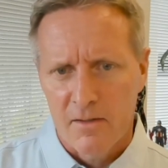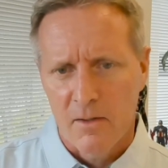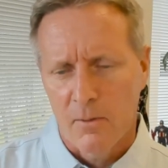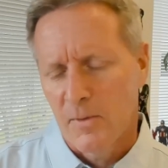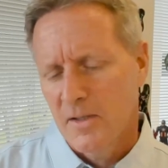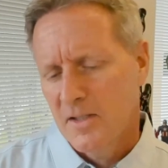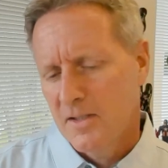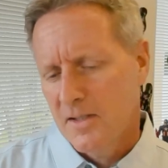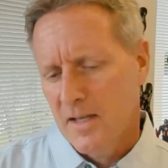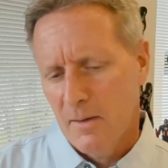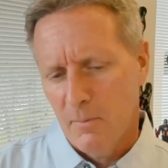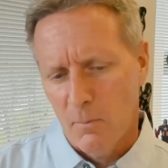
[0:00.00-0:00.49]

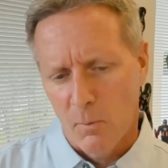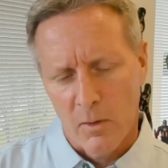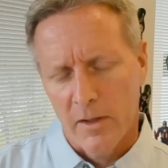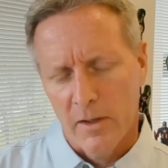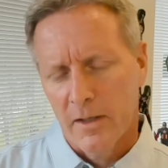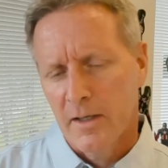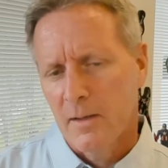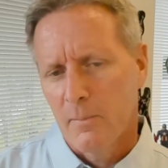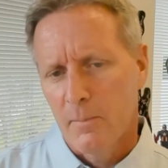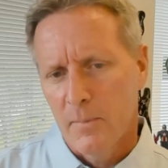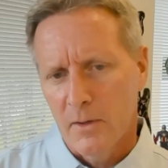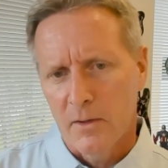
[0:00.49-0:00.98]
So we said
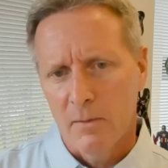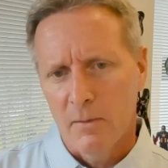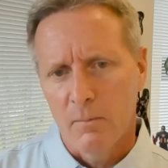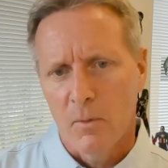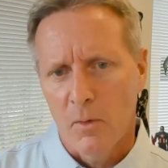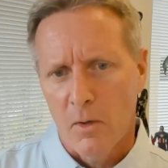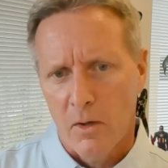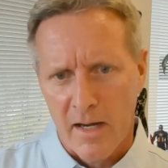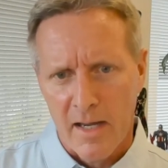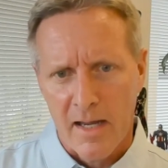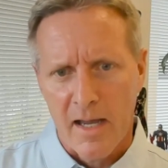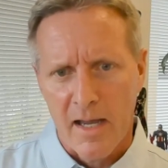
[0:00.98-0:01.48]
we're going to
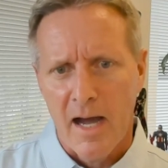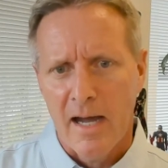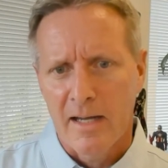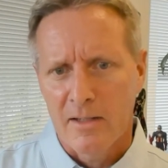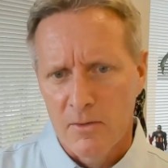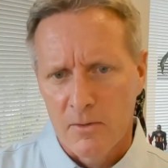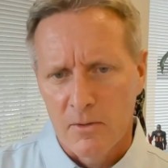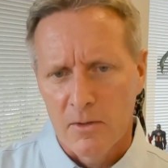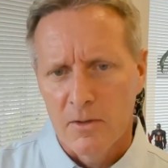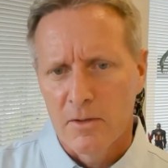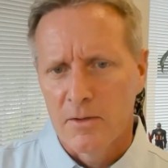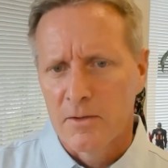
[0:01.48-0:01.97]
build more
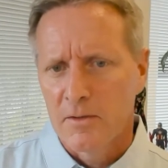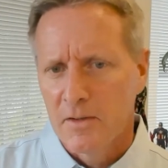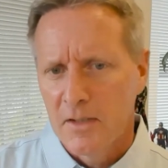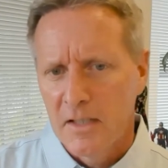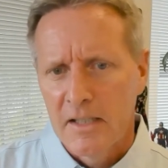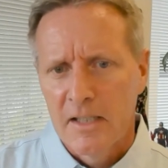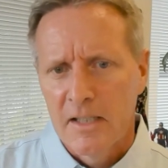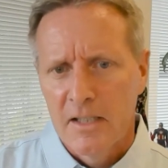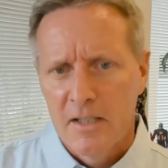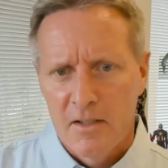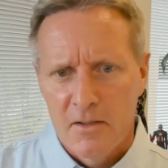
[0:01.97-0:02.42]
AI tools